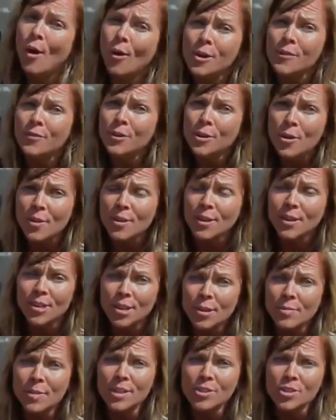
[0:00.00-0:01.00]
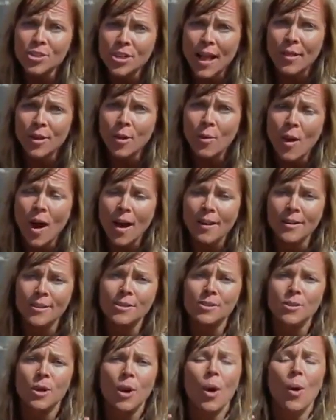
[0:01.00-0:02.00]
Or if you know that you're gonna be in shallow
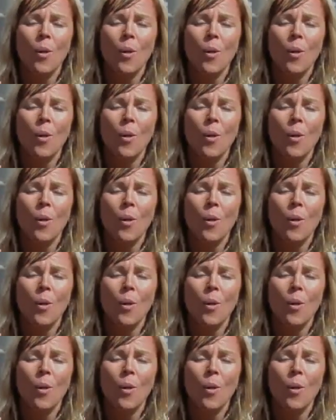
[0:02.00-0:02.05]
waters,